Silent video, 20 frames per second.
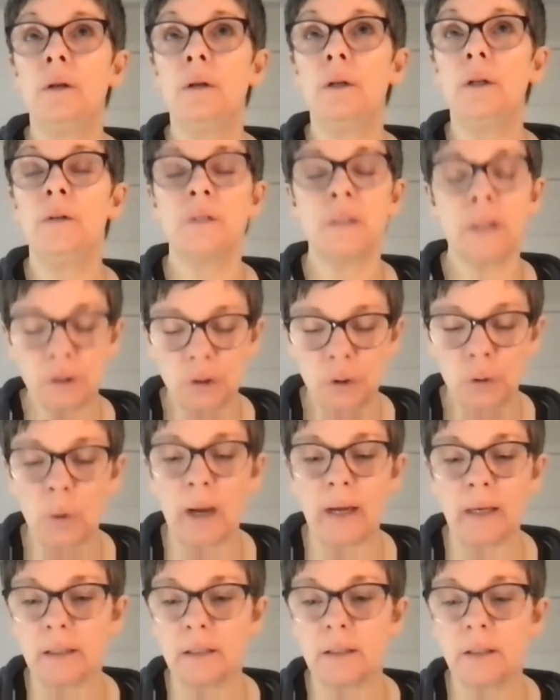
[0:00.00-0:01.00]
You said
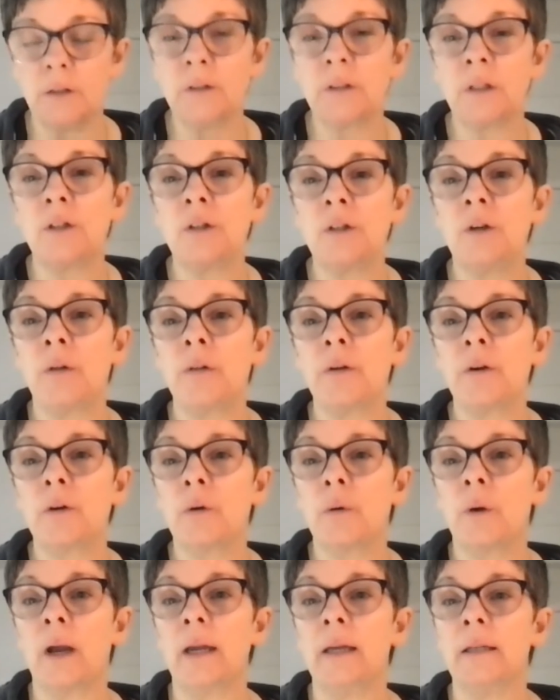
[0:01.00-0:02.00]
great. You said, you know, they're
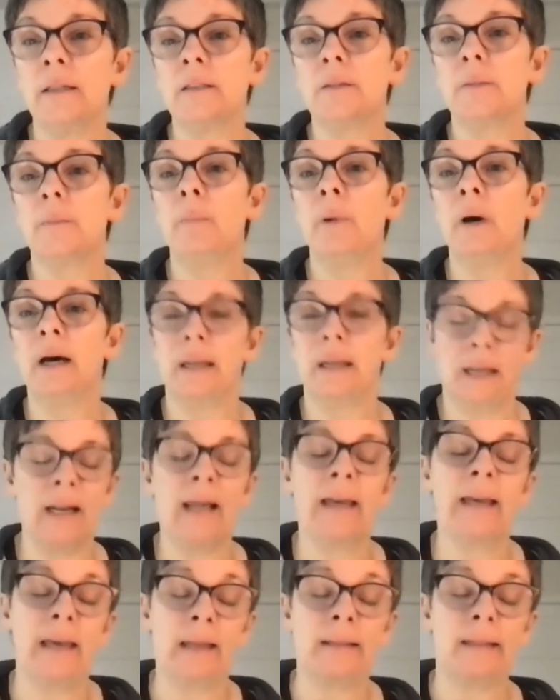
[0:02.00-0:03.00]
great, but, and I
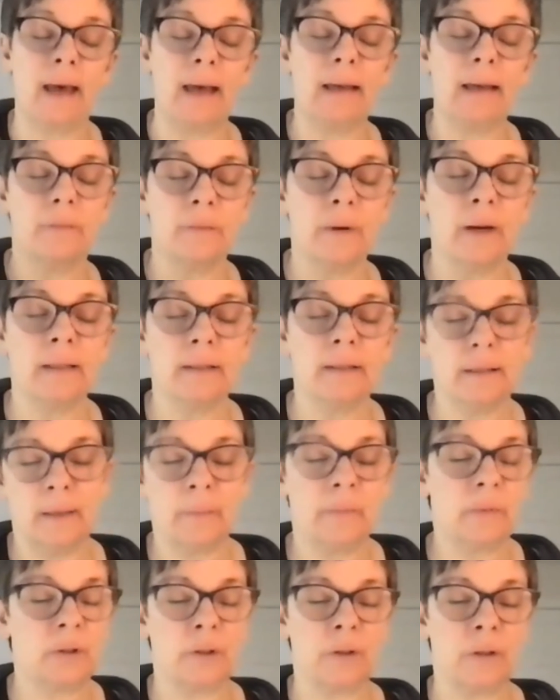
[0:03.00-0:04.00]
get that, right?
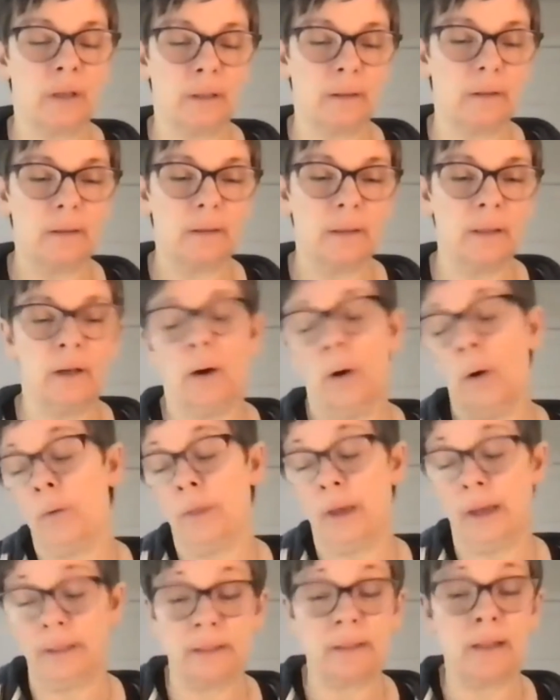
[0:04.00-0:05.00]
I'm sure that, you know, oh,
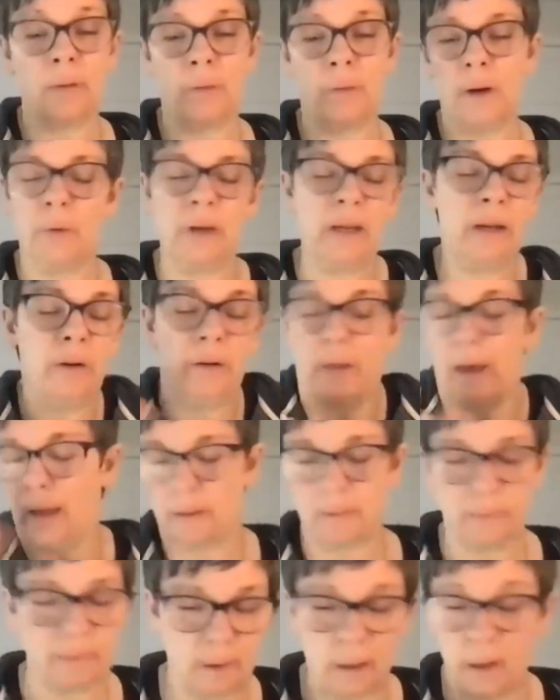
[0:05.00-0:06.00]
that's not right. We hear
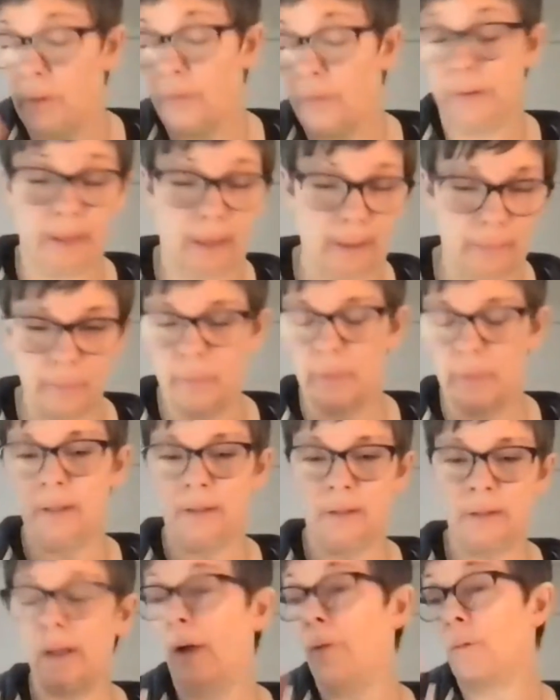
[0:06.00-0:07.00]
that all the time.
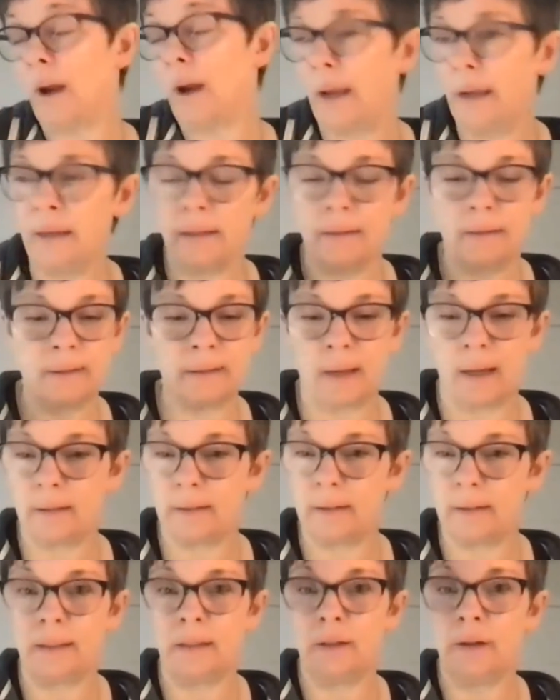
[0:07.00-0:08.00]
It's not right. It's not,
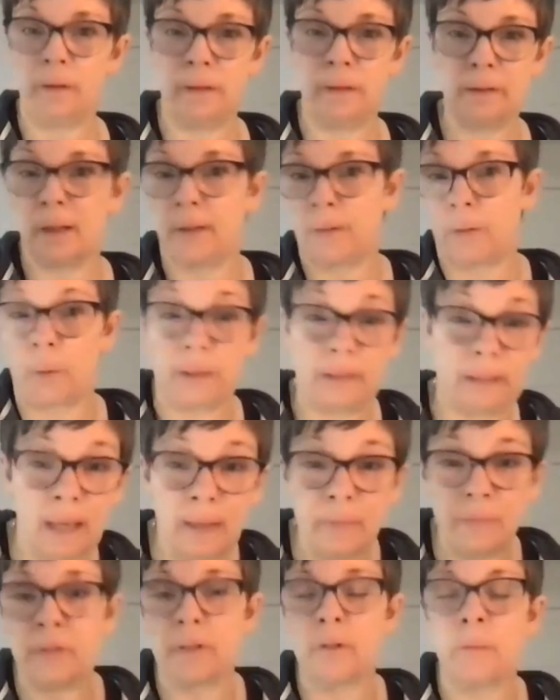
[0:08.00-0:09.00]
you know, it's not the right
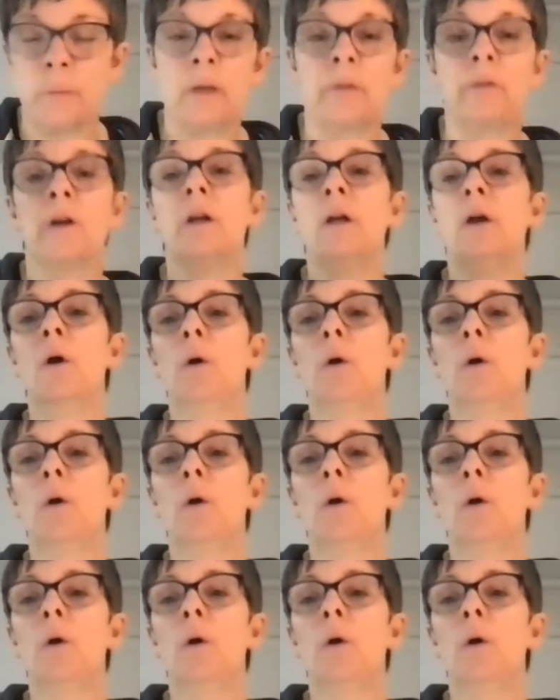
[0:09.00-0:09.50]
time for the whatever.